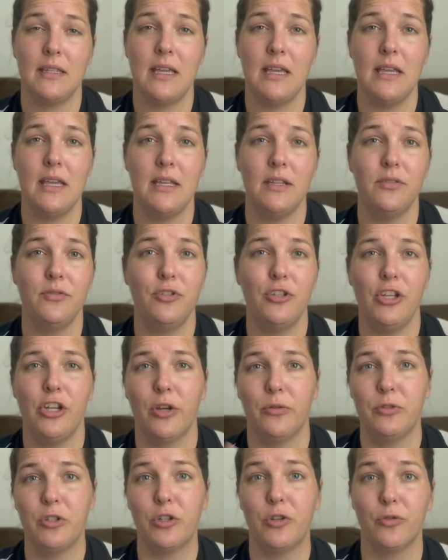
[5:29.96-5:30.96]
the you
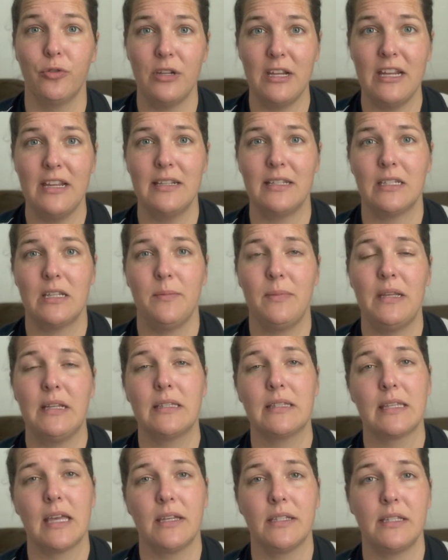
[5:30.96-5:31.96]
know degrees to be in
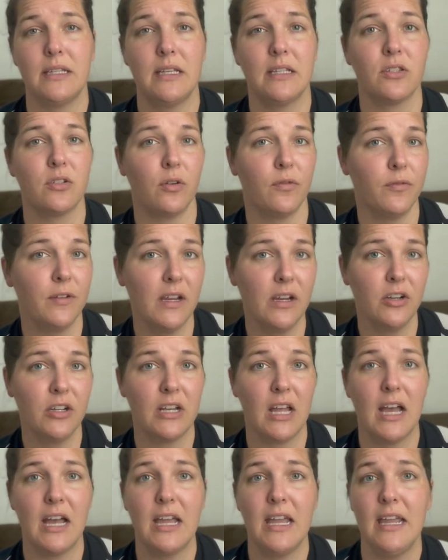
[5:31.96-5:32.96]
Celsius or
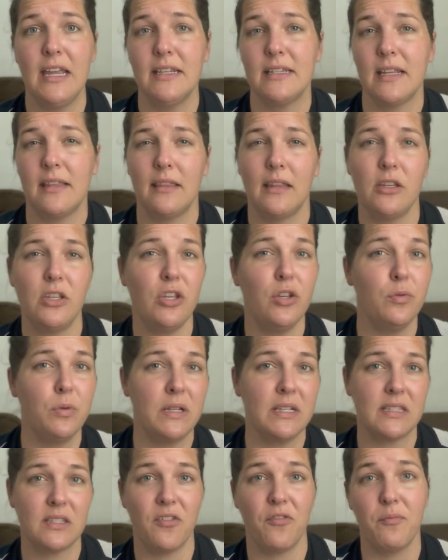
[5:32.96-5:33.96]
Fahrenheit and the
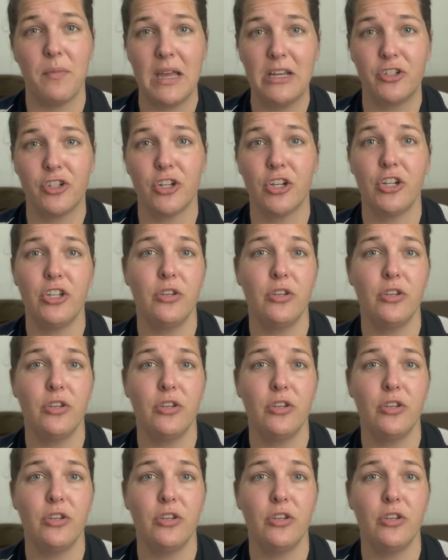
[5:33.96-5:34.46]
units of measure,